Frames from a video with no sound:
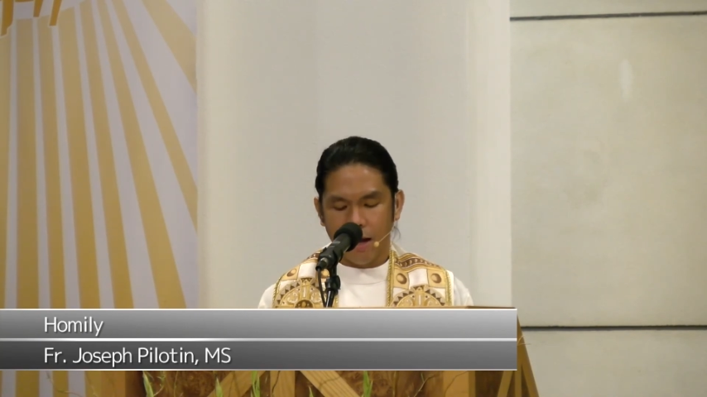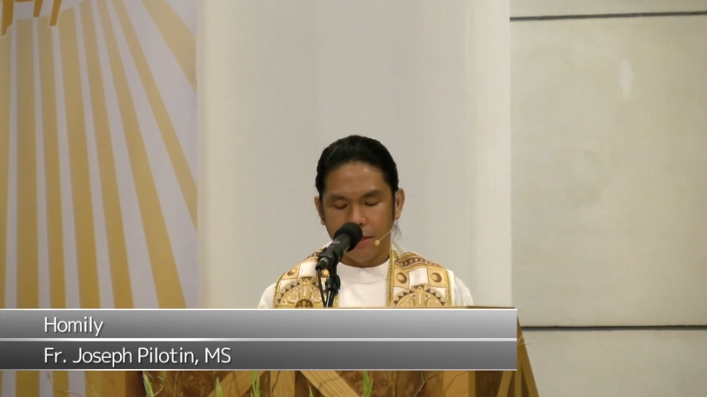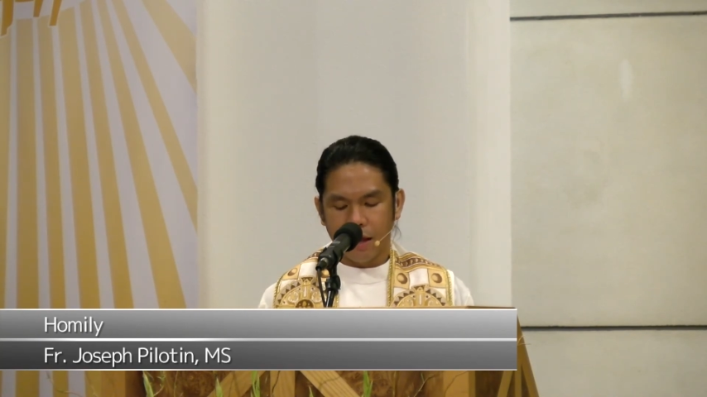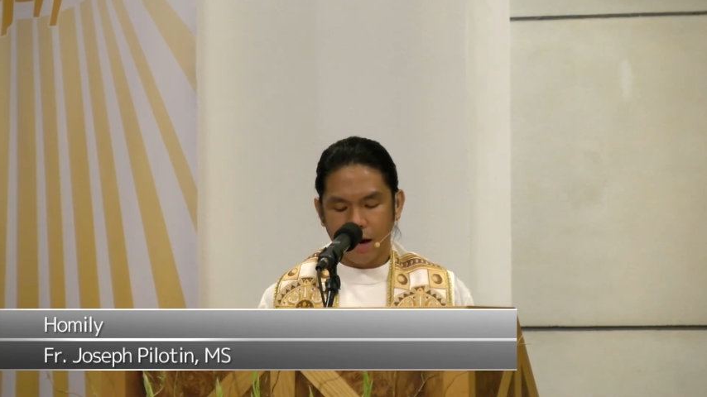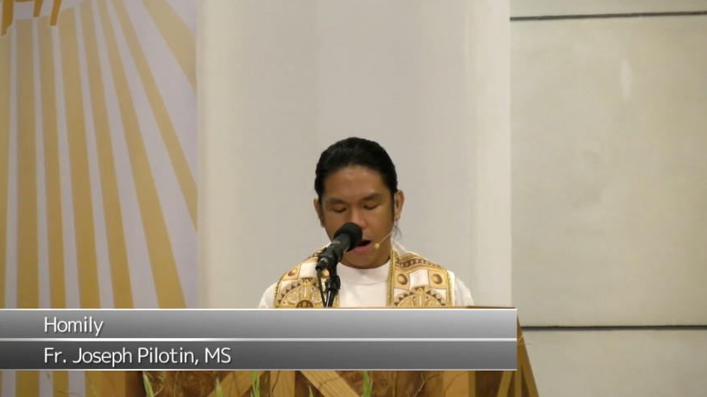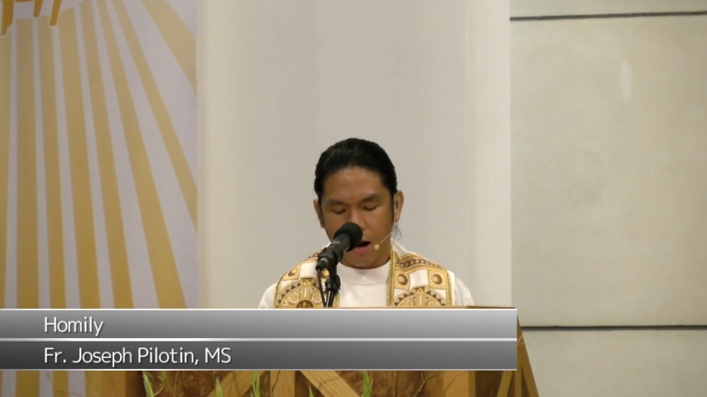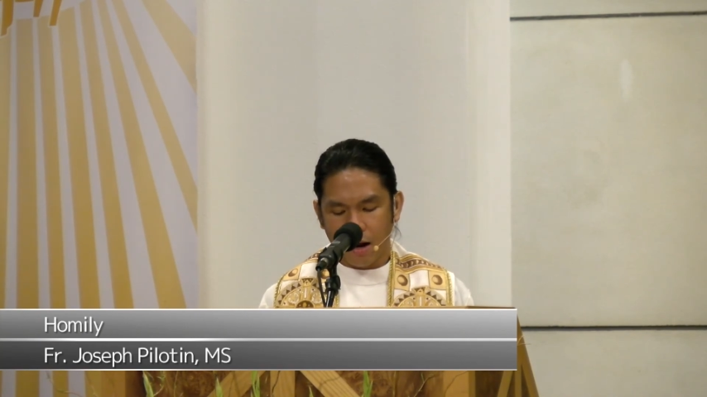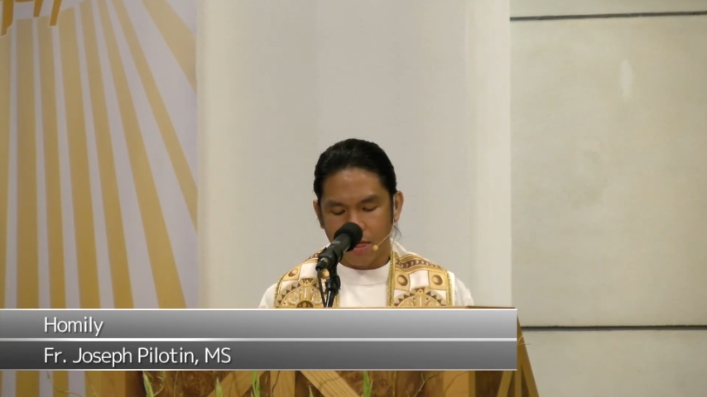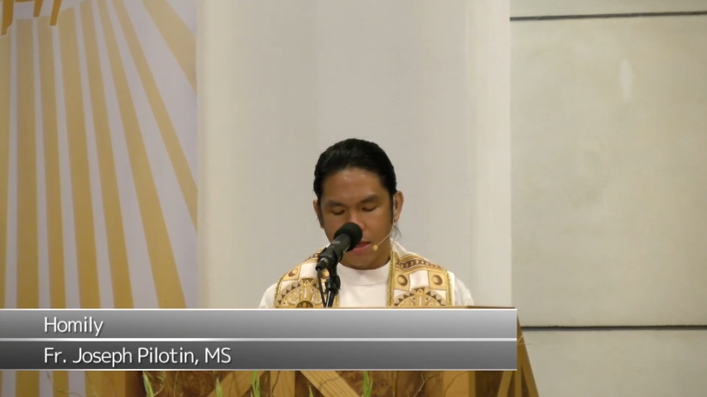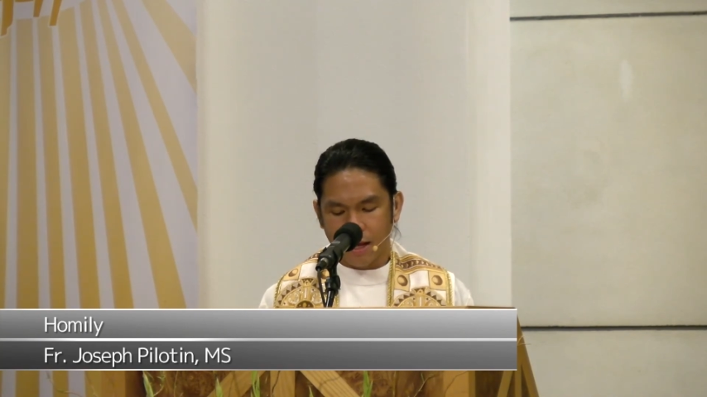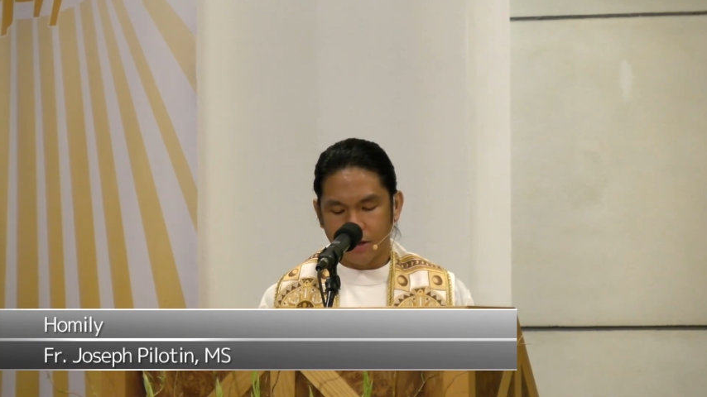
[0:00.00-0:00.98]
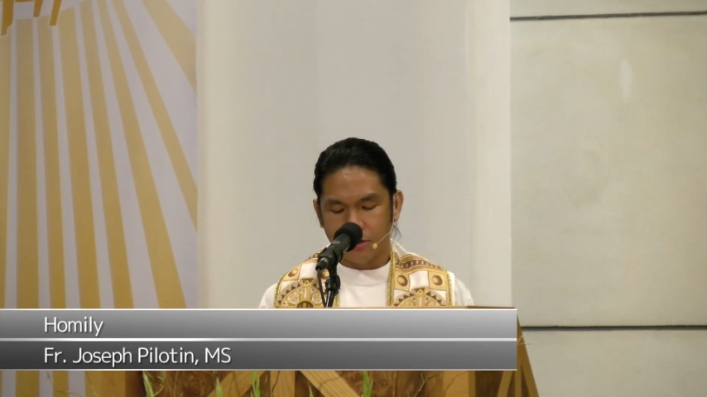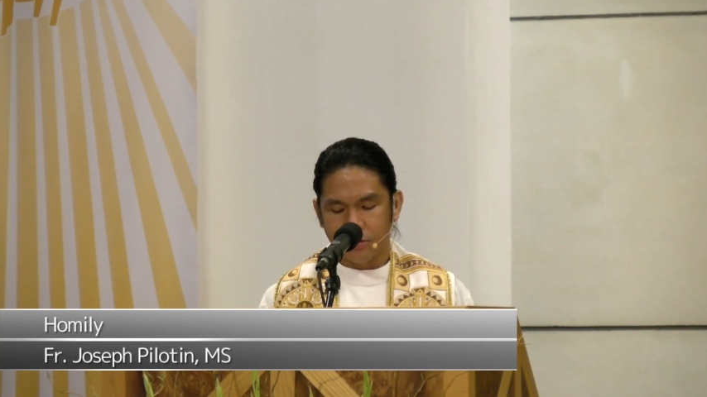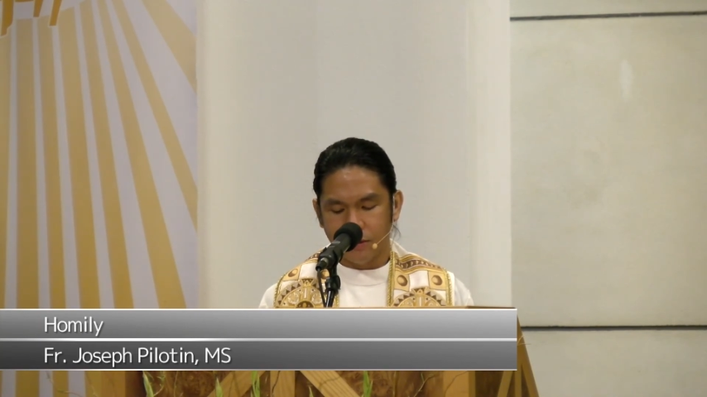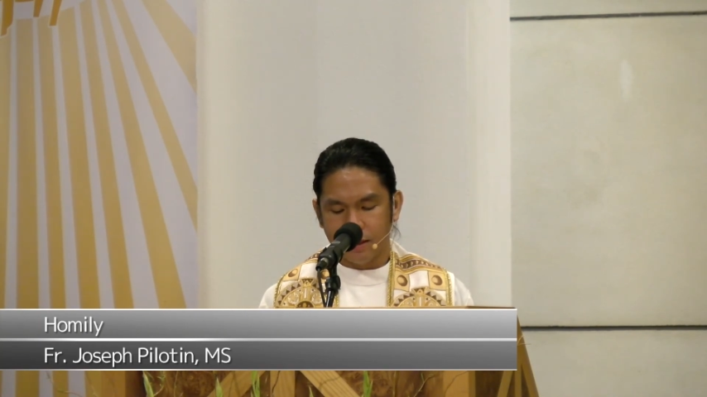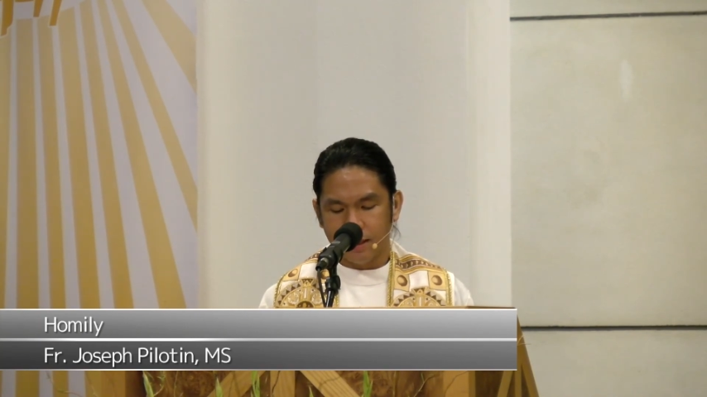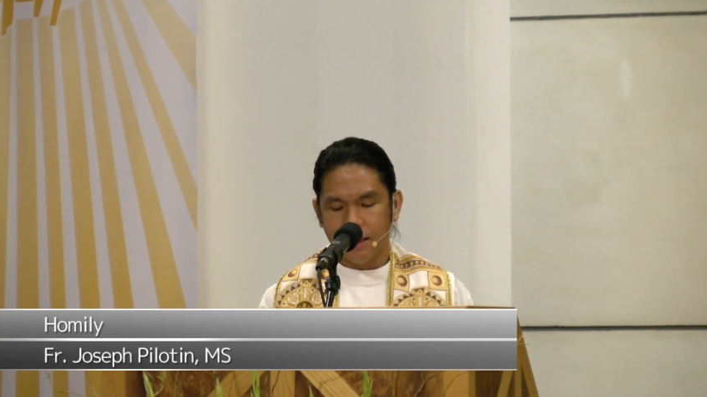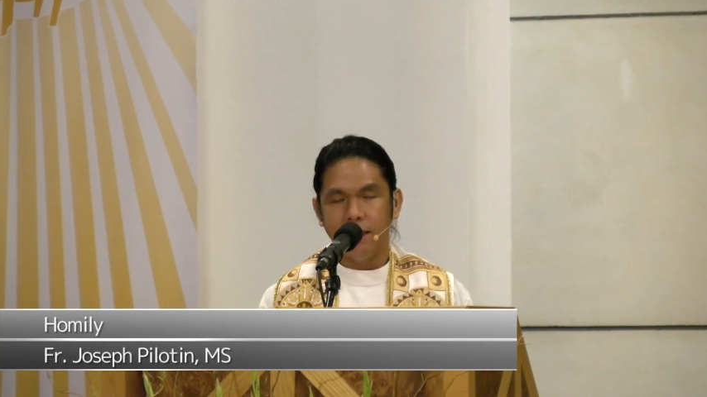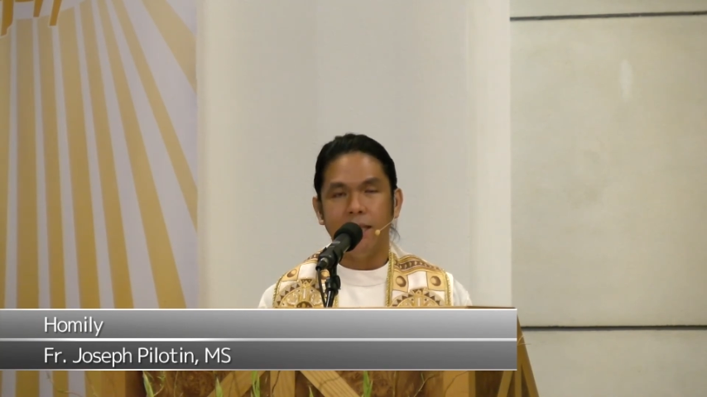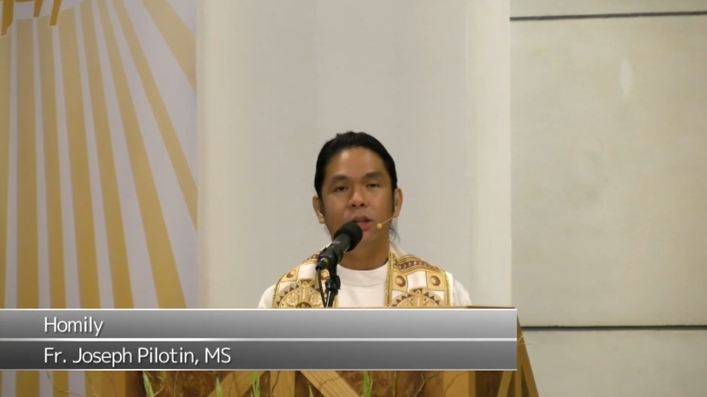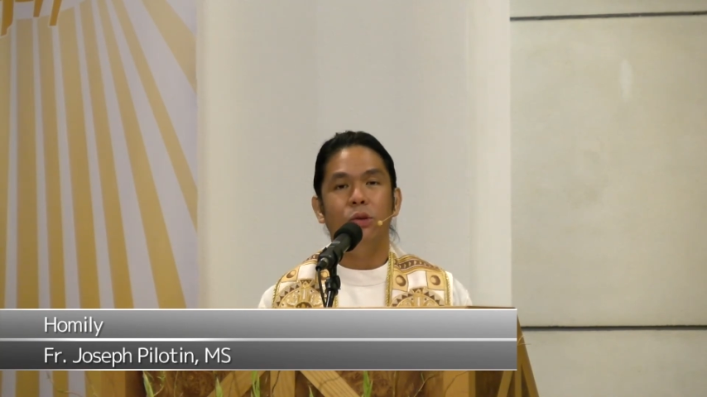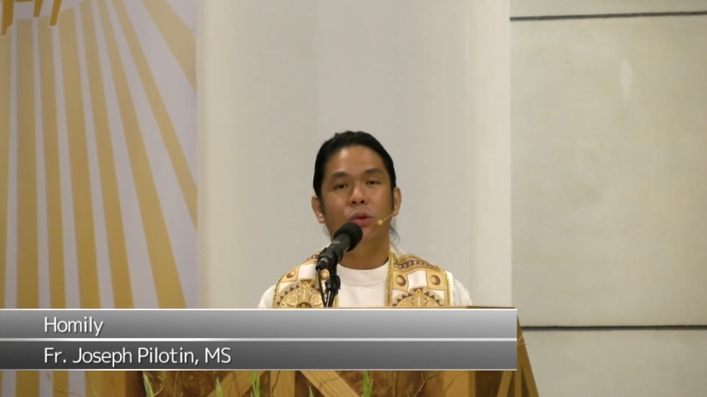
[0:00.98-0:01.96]
There are things we really
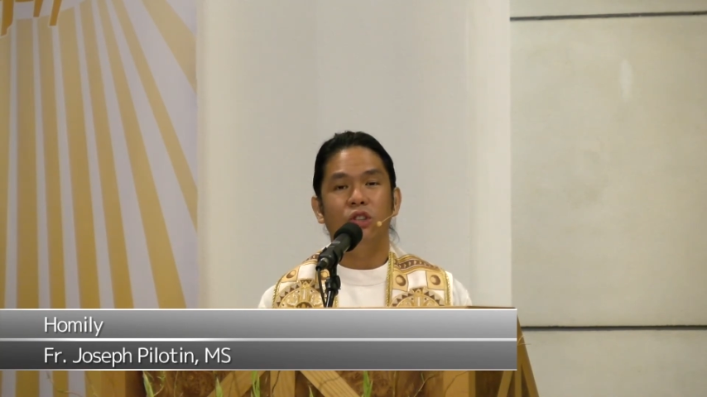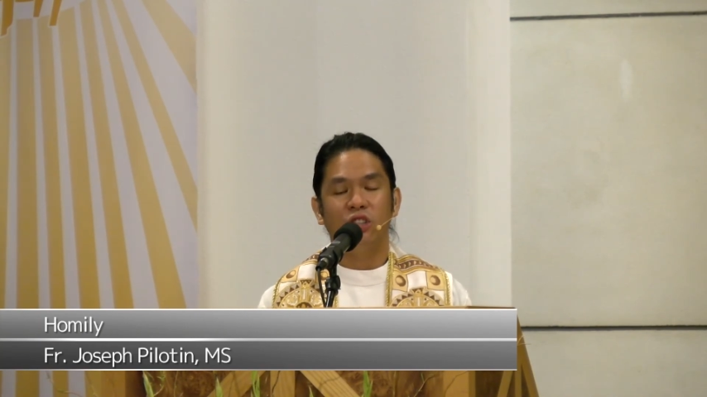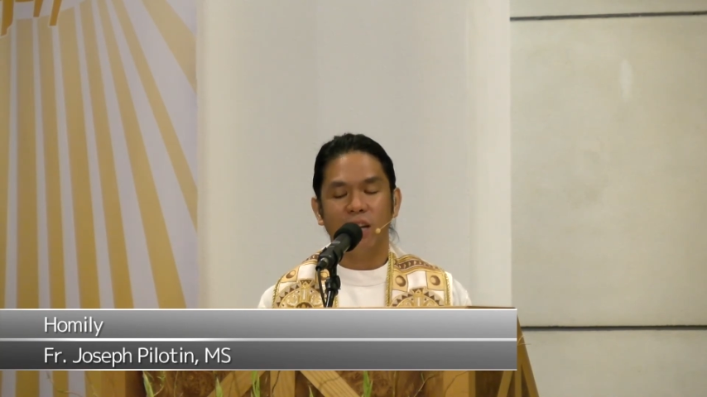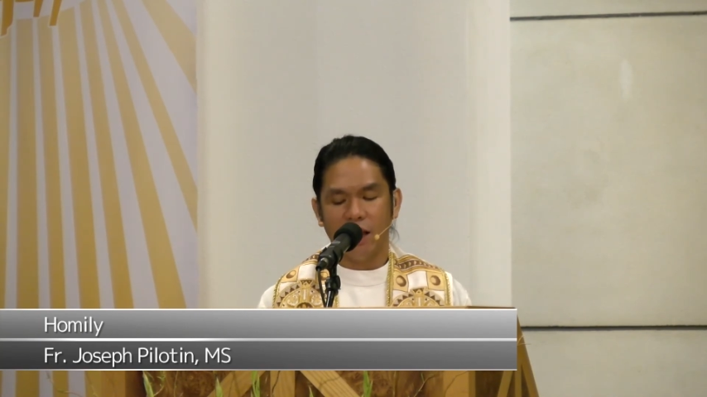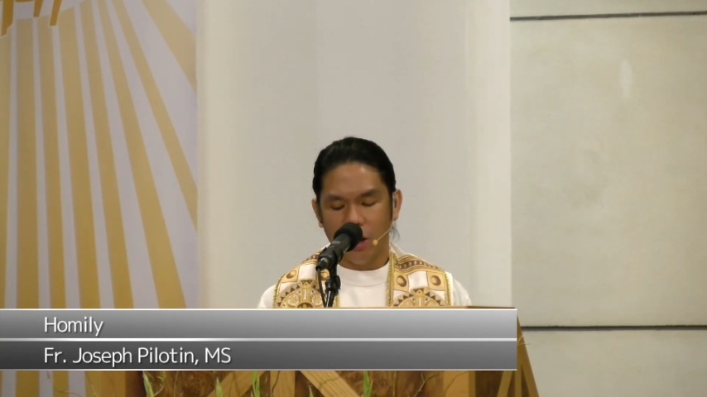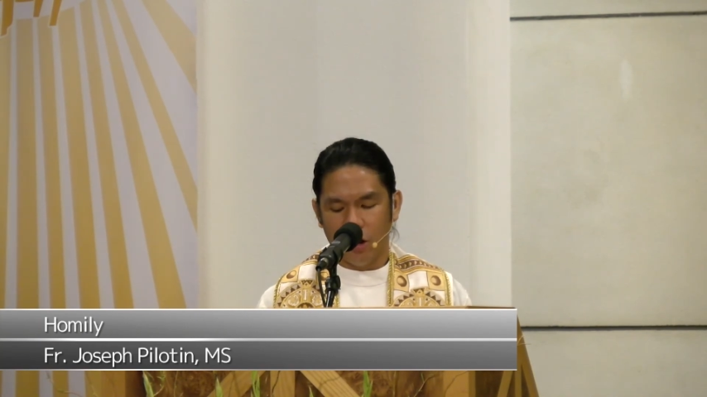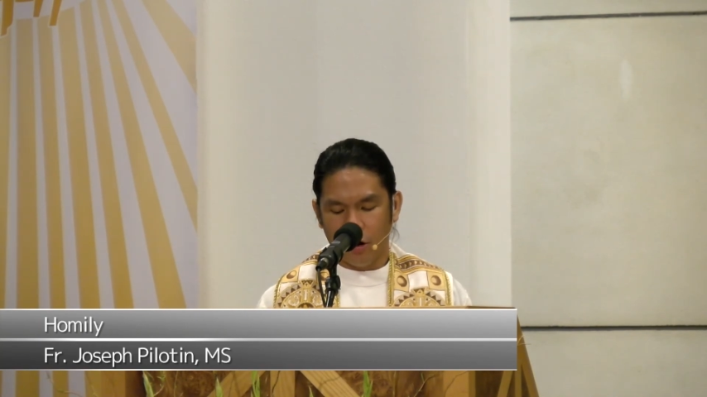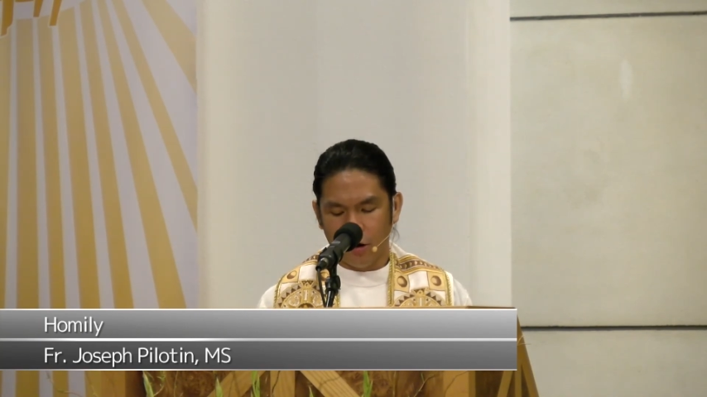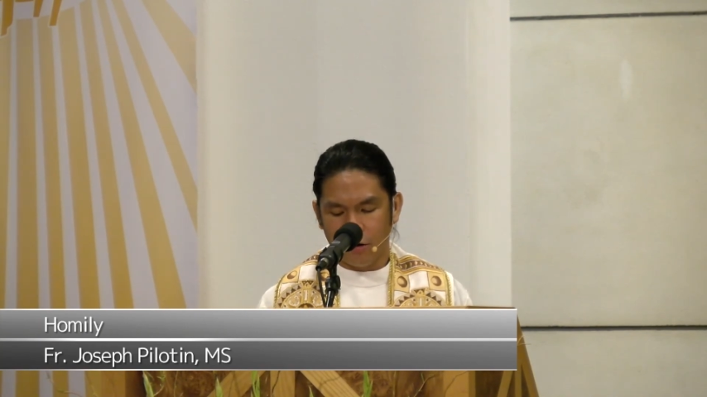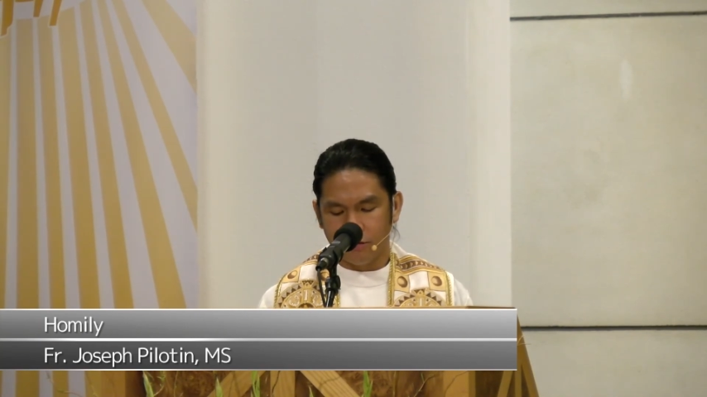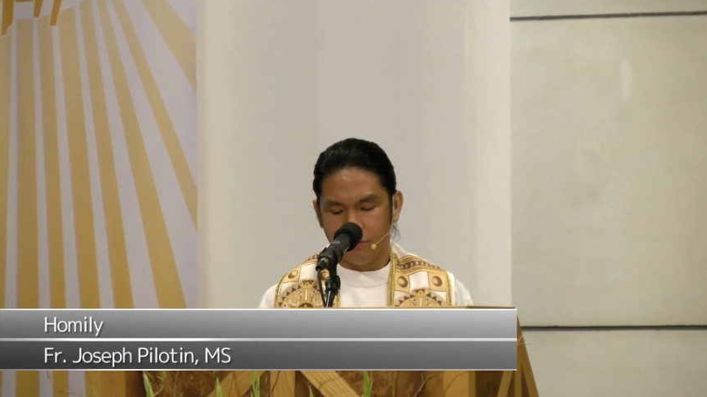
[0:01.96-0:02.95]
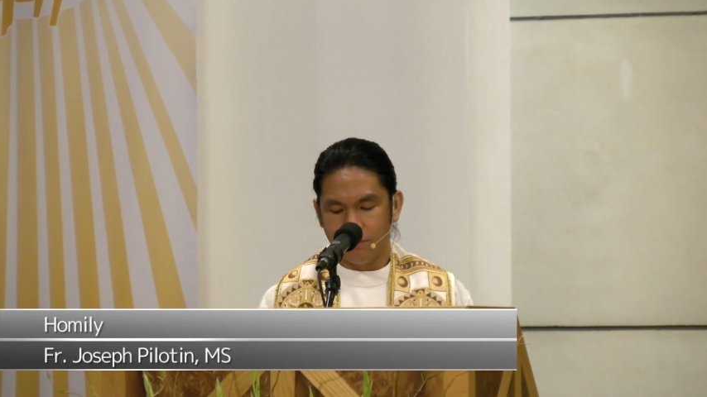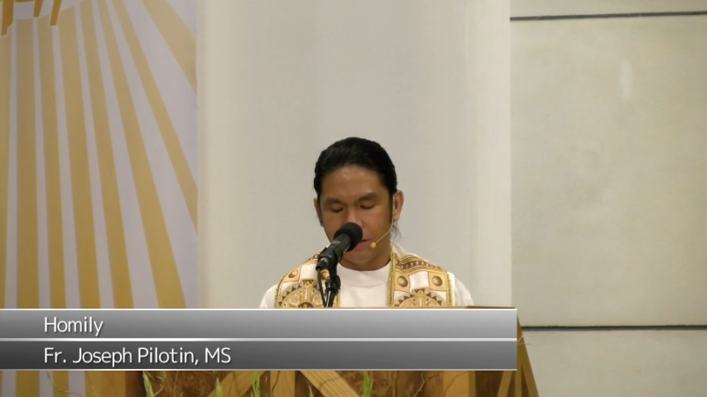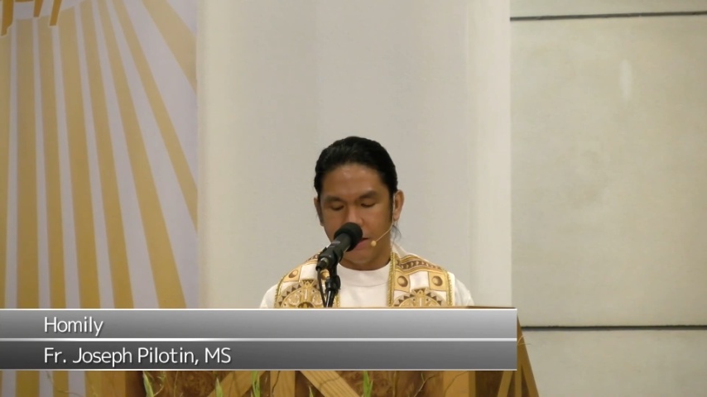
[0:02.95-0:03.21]
need to shed off